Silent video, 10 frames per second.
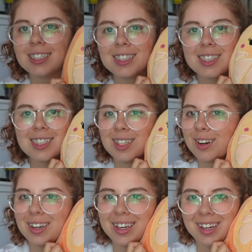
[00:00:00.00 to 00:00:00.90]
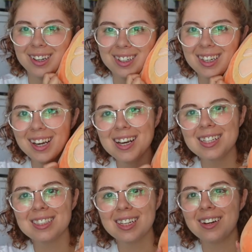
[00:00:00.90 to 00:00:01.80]
She's so cute.
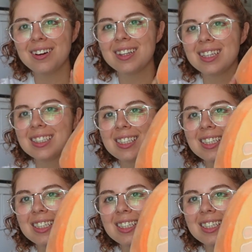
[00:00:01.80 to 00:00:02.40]
So this